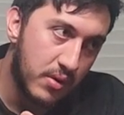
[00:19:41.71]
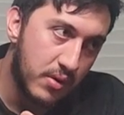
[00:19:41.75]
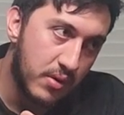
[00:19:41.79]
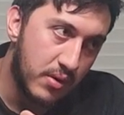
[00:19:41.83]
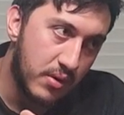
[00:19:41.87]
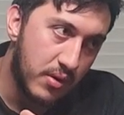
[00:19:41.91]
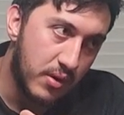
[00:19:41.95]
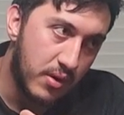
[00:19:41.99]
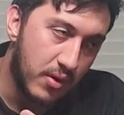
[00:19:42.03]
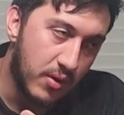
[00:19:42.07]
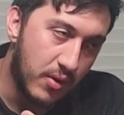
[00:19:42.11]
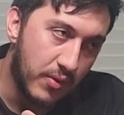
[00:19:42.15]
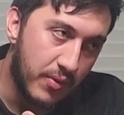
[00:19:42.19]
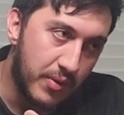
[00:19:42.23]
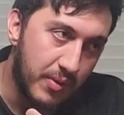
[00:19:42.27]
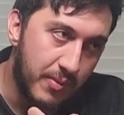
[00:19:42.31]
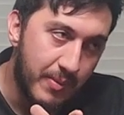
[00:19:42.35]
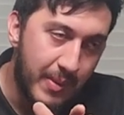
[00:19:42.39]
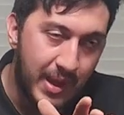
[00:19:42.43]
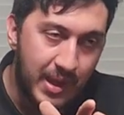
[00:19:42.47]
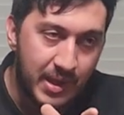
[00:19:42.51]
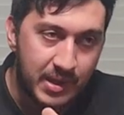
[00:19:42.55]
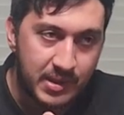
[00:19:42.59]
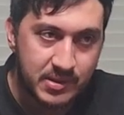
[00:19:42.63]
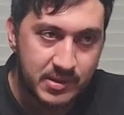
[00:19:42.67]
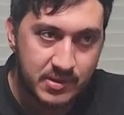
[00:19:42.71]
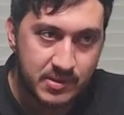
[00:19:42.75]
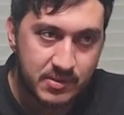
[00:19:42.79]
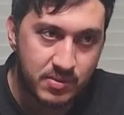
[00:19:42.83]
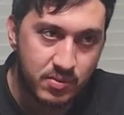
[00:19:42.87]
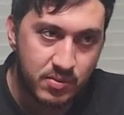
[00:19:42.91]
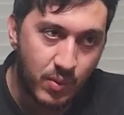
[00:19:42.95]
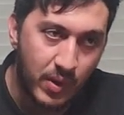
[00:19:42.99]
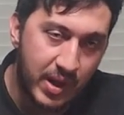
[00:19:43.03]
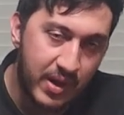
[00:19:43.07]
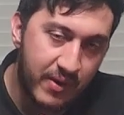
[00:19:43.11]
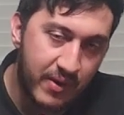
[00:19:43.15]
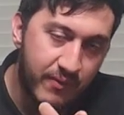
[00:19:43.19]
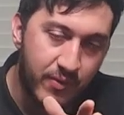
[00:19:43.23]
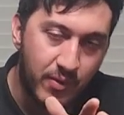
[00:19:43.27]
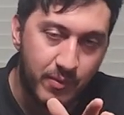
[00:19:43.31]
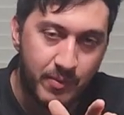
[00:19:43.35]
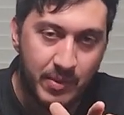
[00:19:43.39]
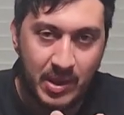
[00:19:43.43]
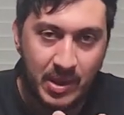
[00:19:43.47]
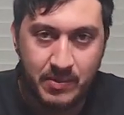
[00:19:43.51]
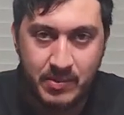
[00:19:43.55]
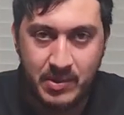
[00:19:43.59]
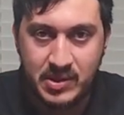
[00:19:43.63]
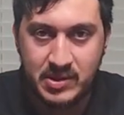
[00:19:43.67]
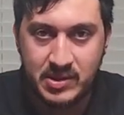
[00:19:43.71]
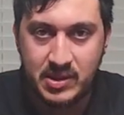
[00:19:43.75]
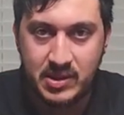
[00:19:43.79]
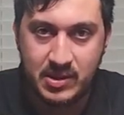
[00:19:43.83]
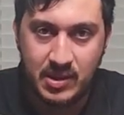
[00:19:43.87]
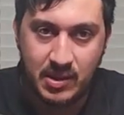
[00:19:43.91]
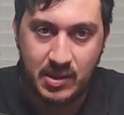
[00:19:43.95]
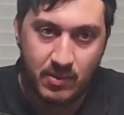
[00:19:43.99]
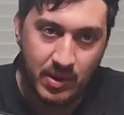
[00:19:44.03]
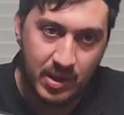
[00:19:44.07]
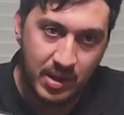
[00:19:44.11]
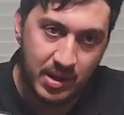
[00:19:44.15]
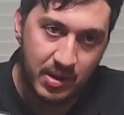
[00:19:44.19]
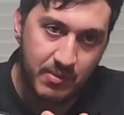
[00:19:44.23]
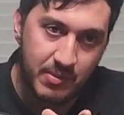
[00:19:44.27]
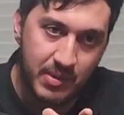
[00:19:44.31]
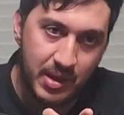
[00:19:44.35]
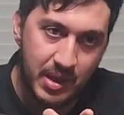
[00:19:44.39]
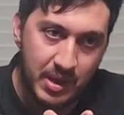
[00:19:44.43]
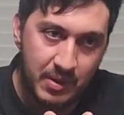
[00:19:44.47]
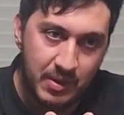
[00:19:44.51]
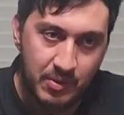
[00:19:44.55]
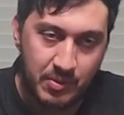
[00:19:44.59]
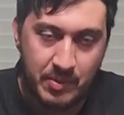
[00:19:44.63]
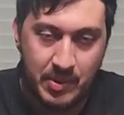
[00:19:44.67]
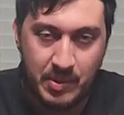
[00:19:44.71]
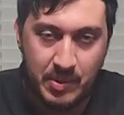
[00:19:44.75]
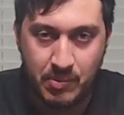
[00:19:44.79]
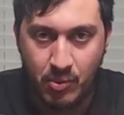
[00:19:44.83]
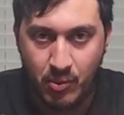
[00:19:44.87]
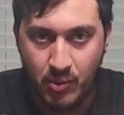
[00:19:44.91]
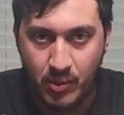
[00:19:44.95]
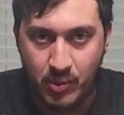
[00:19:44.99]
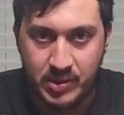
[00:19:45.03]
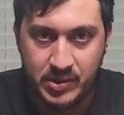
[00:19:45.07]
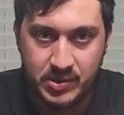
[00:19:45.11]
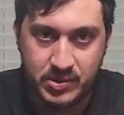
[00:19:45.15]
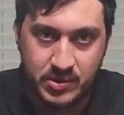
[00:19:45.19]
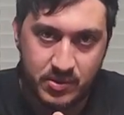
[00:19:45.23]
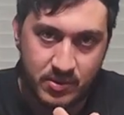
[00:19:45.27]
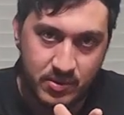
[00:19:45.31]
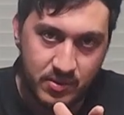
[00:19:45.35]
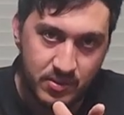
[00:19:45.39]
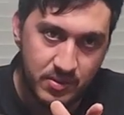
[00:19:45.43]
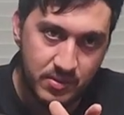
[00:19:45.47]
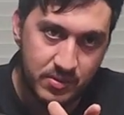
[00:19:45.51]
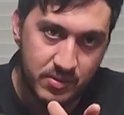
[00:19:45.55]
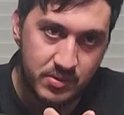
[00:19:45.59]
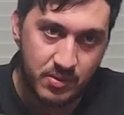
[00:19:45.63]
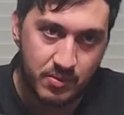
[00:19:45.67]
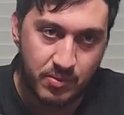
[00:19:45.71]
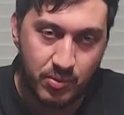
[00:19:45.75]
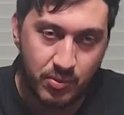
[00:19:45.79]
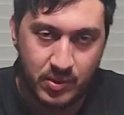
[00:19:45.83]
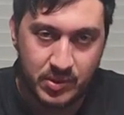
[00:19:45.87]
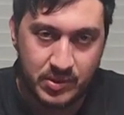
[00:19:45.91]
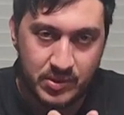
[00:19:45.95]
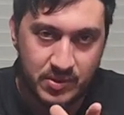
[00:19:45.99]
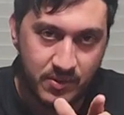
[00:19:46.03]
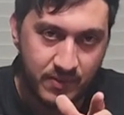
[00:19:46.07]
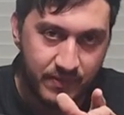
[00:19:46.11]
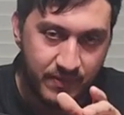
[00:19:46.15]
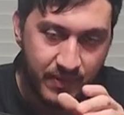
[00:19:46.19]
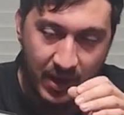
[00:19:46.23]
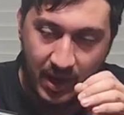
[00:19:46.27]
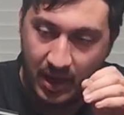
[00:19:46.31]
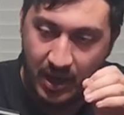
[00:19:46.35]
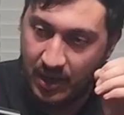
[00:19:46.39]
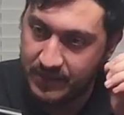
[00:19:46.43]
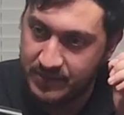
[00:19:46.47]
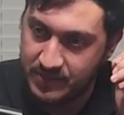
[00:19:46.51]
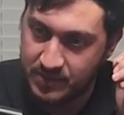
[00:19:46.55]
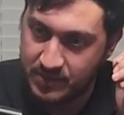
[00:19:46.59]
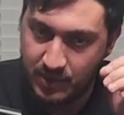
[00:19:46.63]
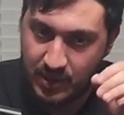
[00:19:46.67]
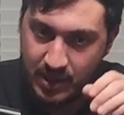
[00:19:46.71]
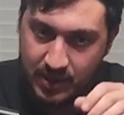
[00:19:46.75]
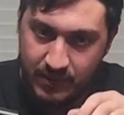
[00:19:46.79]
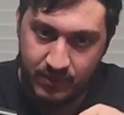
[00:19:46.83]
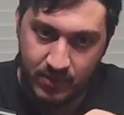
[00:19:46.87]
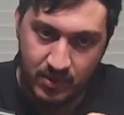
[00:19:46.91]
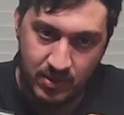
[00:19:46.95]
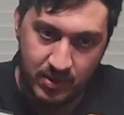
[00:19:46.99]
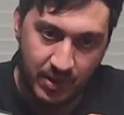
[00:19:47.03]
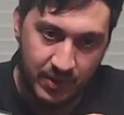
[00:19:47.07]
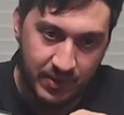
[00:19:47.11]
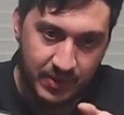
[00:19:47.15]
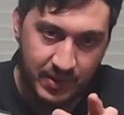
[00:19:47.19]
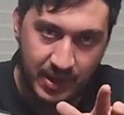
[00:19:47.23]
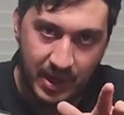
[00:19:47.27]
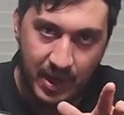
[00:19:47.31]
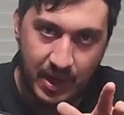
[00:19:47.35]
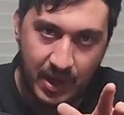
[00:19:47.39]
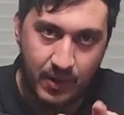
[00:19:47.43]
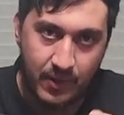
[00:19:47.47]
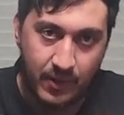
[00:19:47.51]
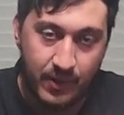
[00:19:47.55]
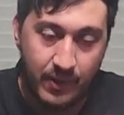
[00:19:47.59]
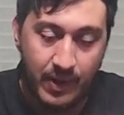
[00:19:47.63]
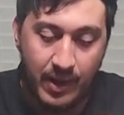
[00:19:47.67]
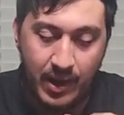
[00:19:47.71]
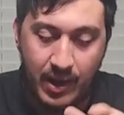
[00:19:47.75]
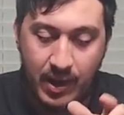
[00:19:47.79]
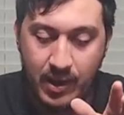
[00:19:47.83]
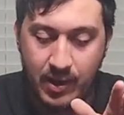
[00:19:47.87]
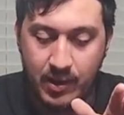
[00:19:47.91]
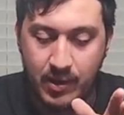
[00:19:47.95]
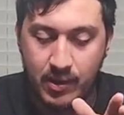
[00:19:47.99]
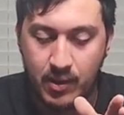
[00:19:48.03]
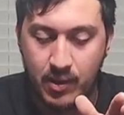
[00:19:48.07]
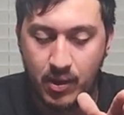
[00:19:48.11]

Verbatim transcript: you know, the max weight for BBs that they recommend would be 0.2s or 0.25s or whatever, nothing higher than that.